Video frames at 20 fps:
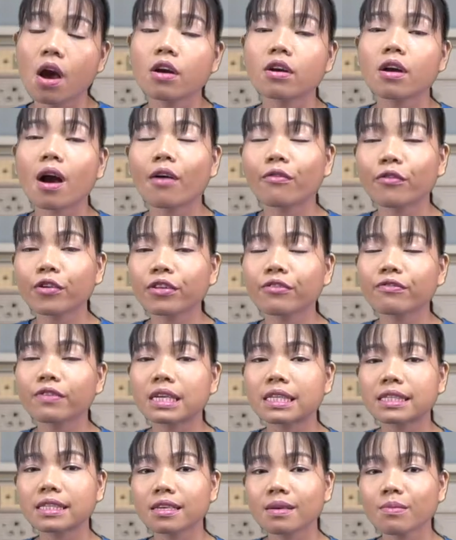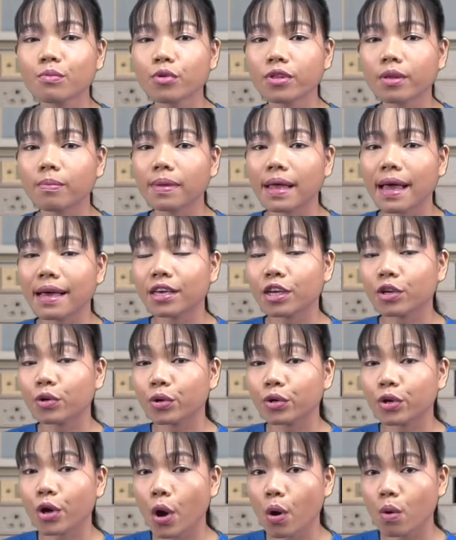Cover the victim with a blanket
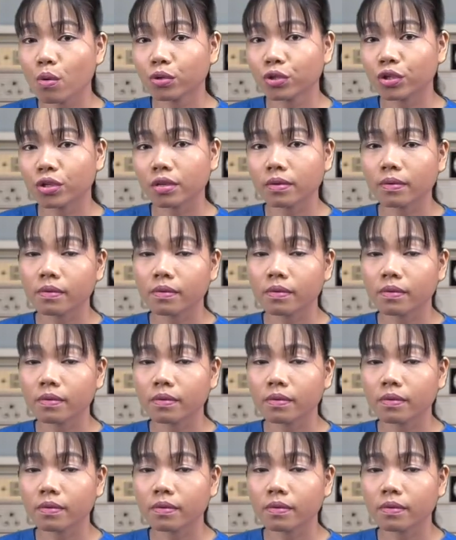or coat,